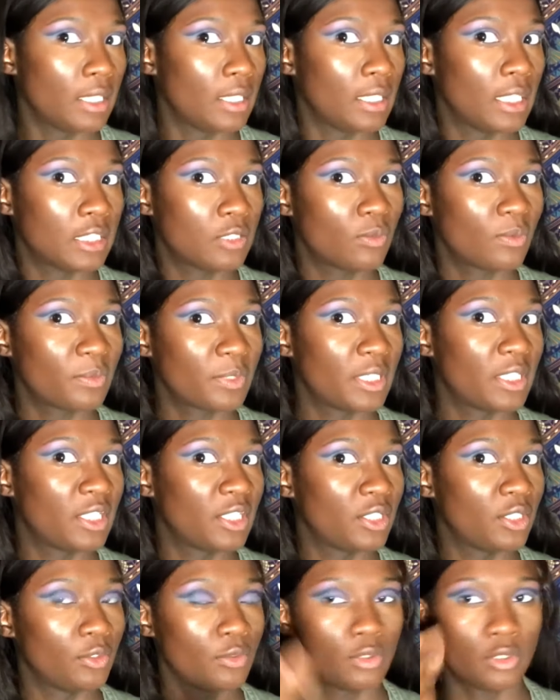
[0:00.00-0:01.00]
That's what I'm going
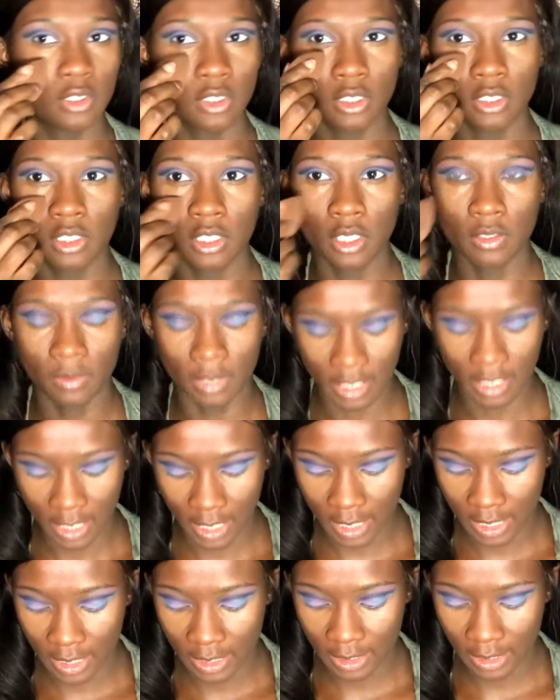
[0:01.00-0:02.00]
to use to go
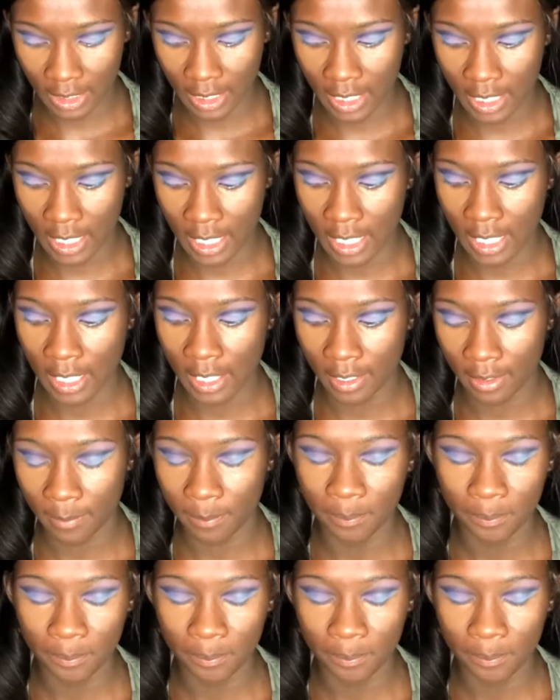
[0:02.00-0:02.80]
ahead and